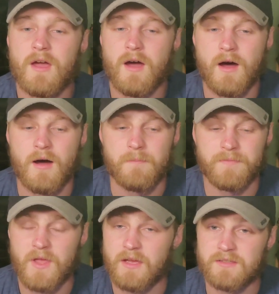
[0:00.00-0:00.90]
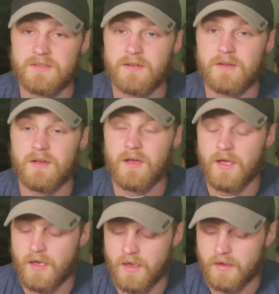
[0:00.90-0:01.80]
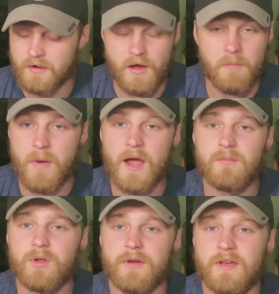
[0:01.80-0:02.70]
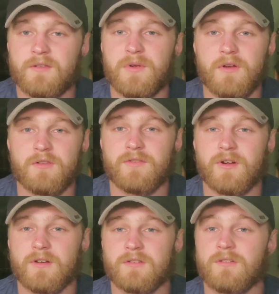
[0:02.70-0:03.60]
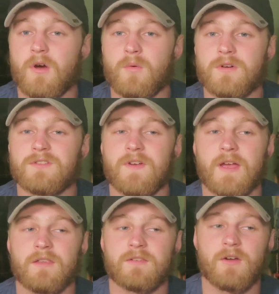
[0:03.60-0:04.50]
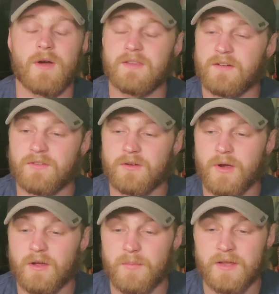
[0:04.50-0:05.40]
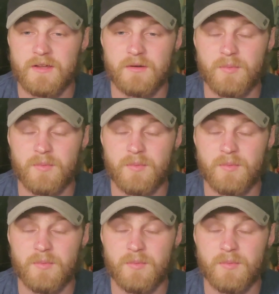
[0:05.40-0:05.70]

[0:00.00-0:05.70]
Um, it's and a mind-blowing experience for a Star Wars fan, so I definitely recommend it.